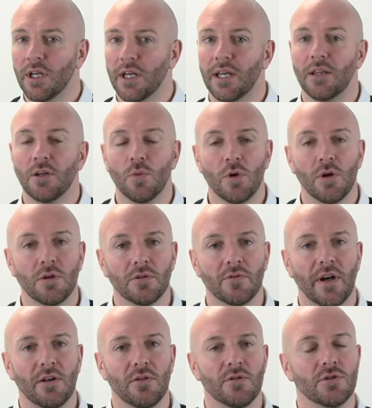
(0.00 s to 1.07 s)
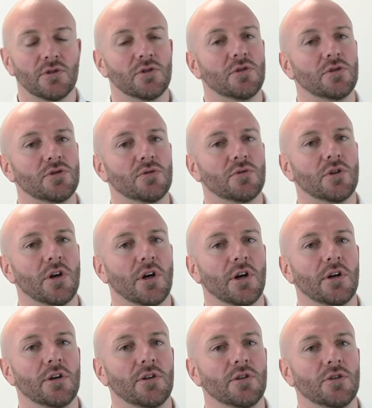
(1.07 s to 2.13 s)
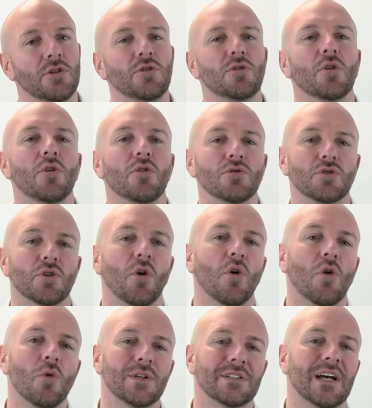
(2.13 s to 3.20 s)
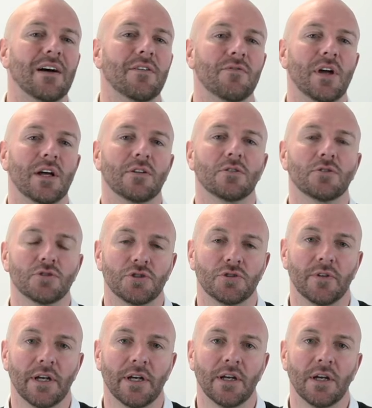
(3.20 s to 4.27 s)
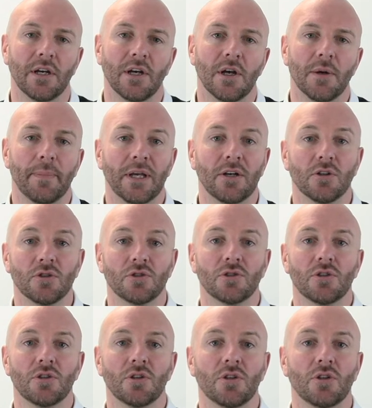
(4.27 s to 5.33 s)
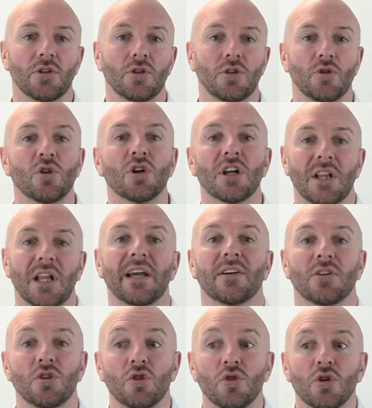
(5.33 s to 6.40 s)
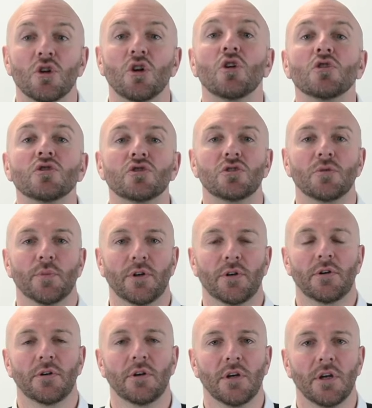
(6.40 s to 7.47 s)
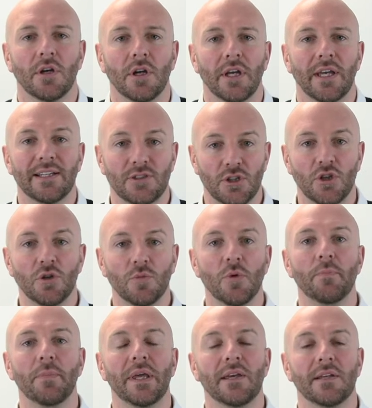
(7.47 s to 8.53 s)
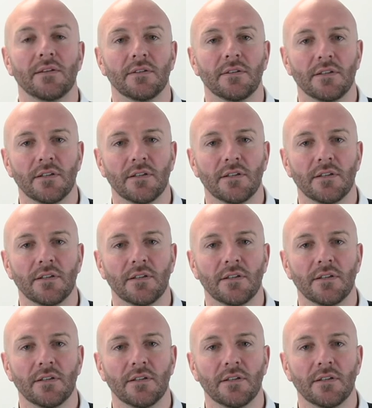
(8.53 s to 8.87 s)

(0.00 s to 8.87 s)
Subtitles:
in the world of health and social care, you don't always have that luxury because your client, your customer is a human being